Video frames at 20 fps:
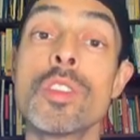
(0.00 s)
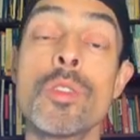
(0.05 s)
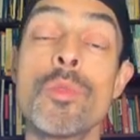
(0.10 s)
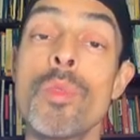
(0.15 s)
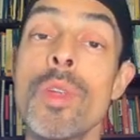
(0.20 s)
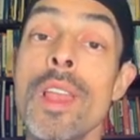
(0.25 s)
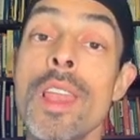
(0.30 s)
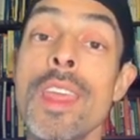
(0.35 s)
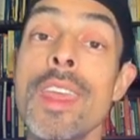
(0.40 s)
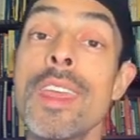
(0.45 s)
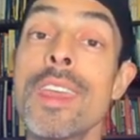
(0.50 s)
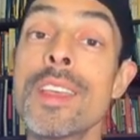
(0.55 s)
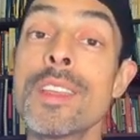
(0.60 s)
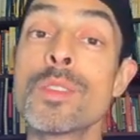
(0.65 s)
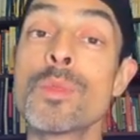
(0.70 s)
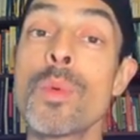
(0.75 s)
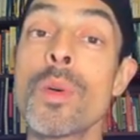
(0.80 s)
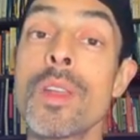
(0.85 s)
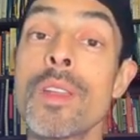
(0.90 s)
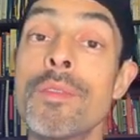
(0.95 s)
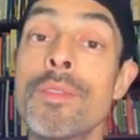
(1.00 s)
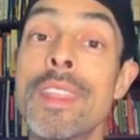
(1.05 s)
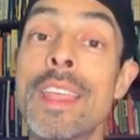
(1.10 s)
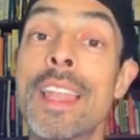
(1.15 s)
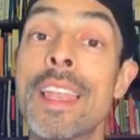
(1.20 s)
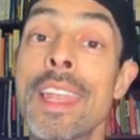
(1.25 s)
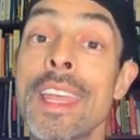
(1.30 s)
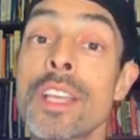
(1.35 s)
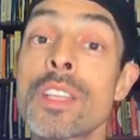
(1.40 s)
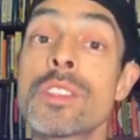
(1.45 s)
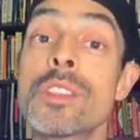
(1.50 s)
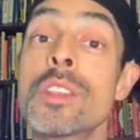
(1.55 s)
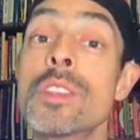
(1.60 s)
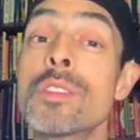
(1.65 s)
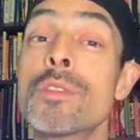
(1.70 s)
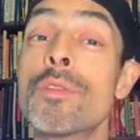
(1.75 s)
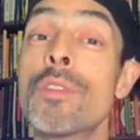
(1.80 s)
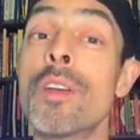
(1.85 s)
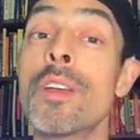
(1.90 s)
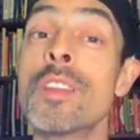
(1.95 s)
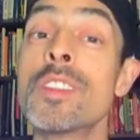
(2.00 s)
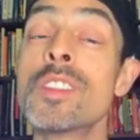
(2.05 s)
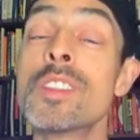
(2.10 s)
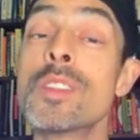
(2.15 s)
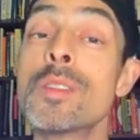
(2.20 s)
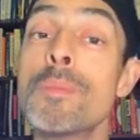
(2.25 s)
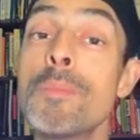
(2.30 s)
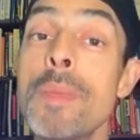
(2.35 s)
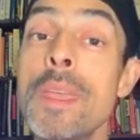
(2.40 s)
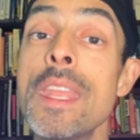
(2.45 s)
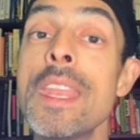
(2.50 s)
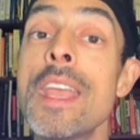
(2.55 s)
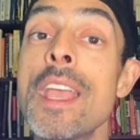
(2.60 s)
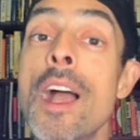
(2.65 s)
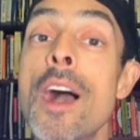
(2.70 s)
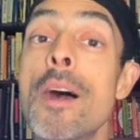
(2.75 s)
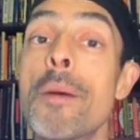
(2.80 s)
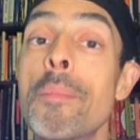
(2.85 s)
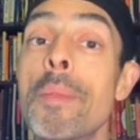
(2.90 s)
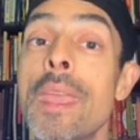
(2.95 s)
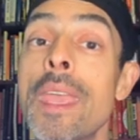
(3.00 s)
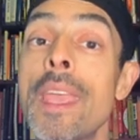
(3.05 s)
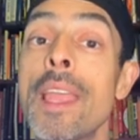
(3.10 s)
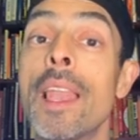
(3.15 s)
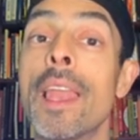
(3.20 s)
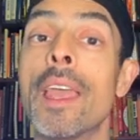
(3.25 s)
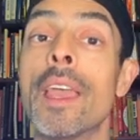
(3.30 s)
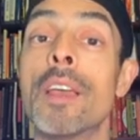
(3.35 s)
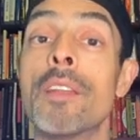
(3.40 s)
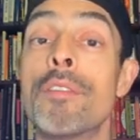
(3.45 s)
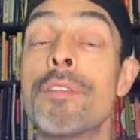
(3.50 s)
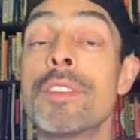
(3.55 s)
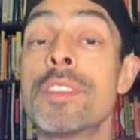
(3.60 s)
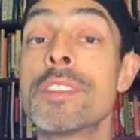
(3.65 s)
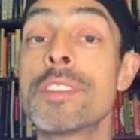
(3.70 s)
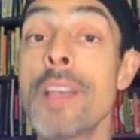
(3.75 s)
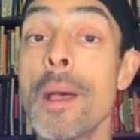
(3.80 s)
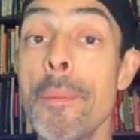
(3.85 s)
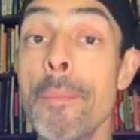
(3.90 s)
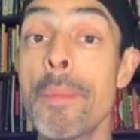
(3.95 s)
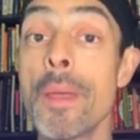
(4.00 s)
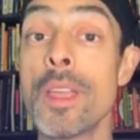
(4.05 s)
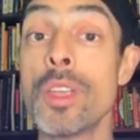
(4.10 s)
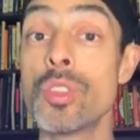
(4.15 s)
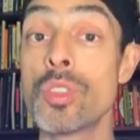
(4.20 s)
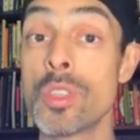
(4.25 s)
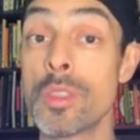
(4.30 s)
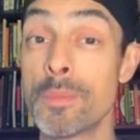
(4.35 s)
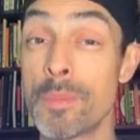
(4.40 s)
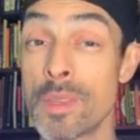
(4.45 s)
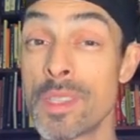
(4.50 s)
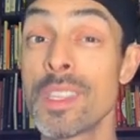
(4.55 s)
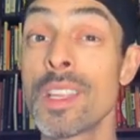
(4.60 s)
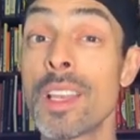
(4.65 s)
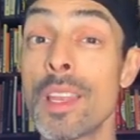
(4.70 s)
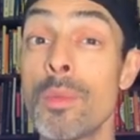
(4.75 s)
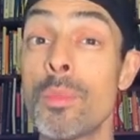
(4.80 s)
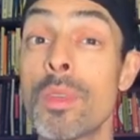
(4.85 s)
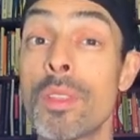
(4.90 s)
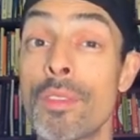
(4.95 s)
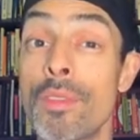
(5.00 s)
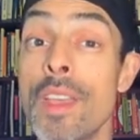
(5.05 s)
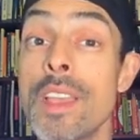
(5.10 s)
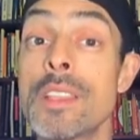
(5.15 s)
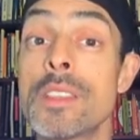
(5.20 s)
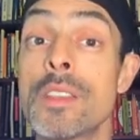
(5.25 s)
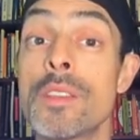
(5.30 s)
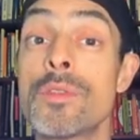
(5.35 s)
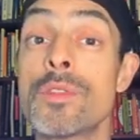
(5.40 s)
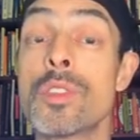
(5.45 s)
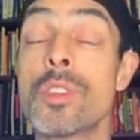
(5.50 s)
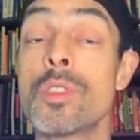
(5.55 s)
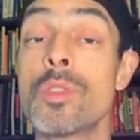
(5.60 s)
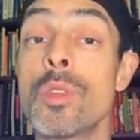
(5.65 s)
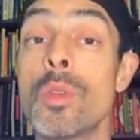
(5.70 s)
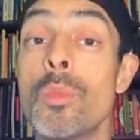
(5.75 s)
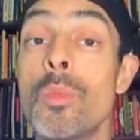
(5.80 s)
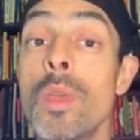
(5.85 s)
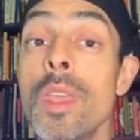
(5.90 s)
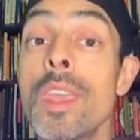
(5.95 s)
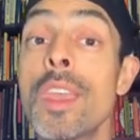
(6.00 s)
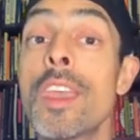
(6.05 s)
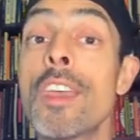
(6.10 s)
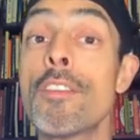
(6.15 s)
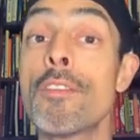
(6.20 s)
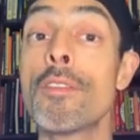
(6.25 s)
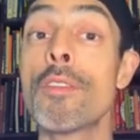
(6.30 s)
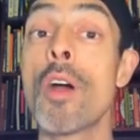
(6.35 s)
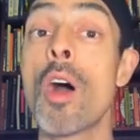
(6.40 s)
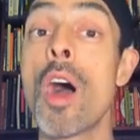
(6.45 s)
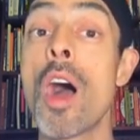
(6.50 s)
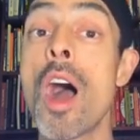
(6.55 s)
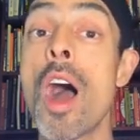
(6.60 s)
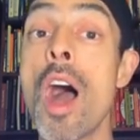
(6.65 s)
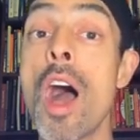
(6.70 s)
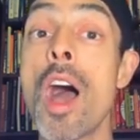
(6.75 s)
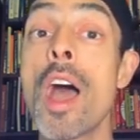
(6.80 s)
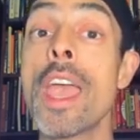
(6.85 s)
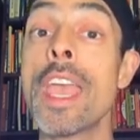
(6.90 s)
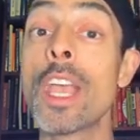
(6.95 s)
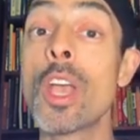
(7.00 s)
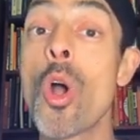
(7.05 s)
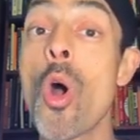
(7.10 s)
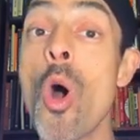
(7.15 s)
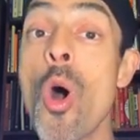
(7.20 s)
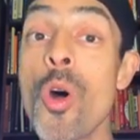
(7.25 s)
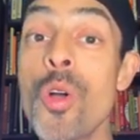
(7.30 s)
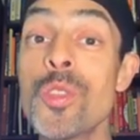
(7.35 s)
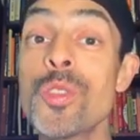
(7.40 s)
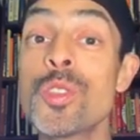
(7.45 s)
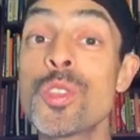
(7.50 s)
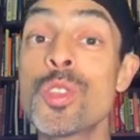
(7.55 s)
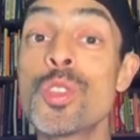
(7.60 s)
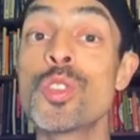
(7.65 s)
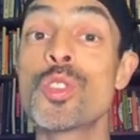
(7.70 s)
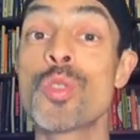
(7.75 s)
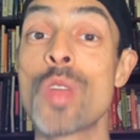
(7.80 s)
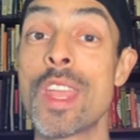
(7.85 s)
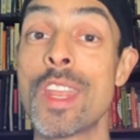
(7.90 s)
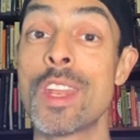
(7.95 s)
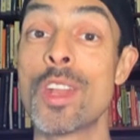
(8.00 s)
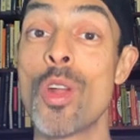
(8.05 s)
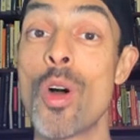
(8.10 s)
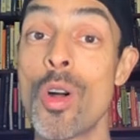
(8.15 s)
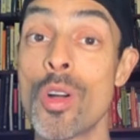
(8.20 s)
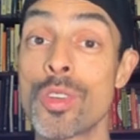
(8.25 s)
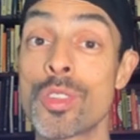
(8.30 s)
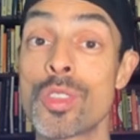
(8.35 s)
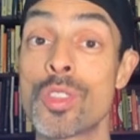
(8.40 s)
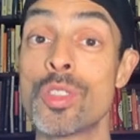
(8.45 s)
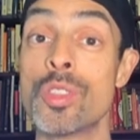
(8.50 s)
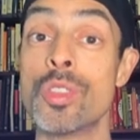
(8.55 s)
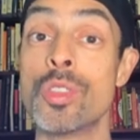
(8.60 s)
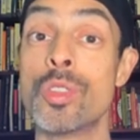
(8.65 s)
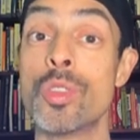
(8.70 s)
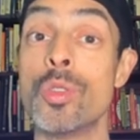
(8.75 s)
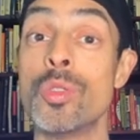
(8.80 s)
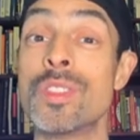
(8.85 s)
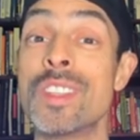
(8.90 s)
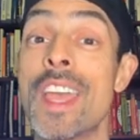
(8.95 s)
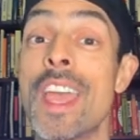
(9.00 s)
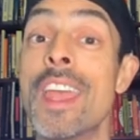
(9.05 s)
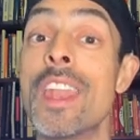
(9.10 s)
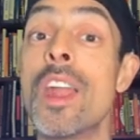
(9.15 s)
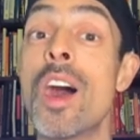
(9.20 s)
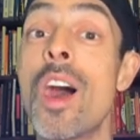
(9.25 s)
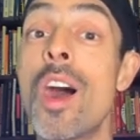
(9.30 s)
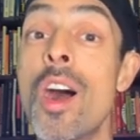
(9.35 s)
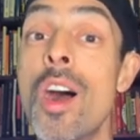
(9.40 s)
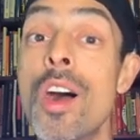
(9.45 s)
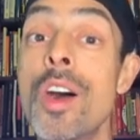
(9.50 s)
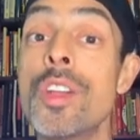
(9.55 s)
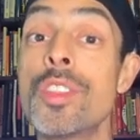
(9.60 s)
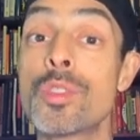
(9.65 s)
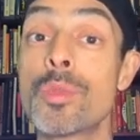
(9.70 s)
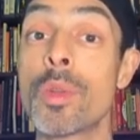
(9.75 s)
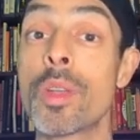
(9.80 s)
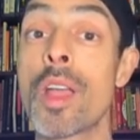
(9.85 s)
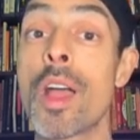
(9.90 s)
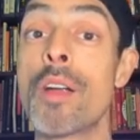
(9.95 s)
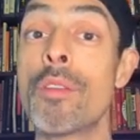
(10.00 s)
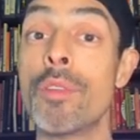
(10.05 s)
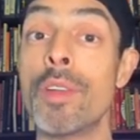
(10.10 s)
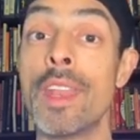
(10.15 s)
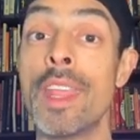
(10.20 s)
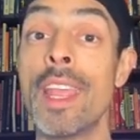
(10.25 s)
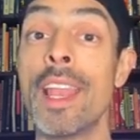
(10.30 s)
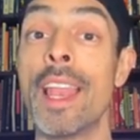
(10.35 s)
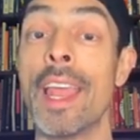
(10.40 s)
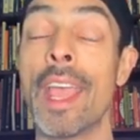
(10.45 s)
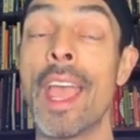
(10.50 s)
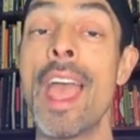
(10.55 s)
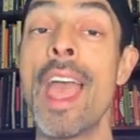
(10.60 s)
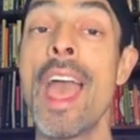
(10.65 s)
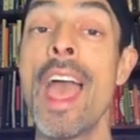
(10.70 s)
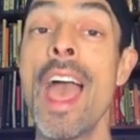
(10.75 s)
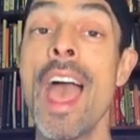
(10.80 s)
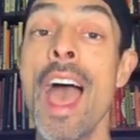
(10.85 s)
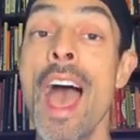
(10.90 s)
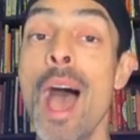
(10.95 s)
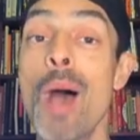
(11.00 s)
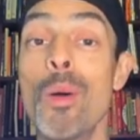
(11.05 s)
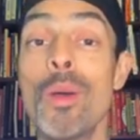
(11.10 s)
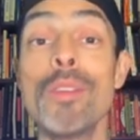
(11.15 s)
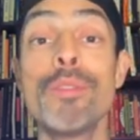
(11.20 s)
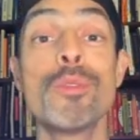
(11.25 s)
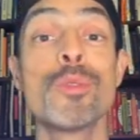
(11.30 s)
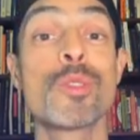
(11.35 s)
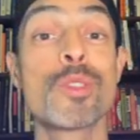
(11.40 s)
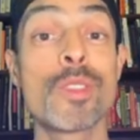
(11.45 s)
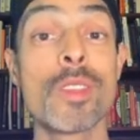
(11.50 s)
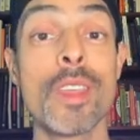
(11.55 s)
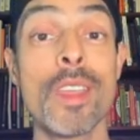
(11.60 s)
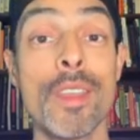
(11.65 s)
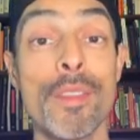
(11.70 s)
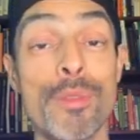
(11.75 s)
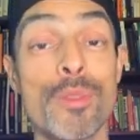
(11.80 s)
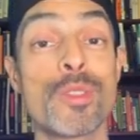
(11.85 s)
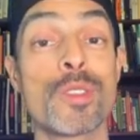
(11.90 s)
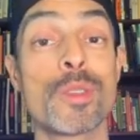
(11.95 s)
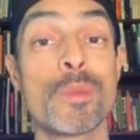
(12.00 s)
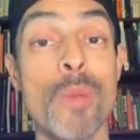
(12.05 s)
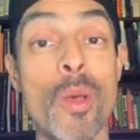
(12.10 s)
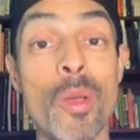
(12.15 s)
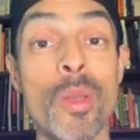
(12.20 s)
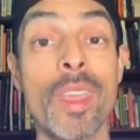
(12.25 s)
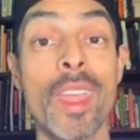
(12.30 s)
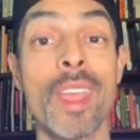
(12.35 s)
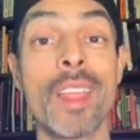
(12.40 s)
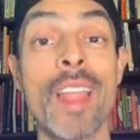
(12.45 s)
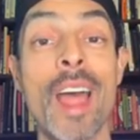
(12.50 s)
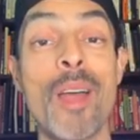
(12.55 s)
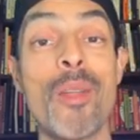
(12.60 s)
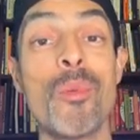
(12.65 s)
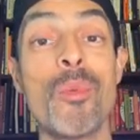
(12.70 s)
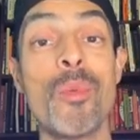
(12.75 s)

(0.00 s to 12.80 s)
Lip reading: really is one of the elixirs for speeding up healing. And for some patients, particularly with facelift surgery, we give high concentrated oxygen to enhance recovery and healing. However, if you're smoking, that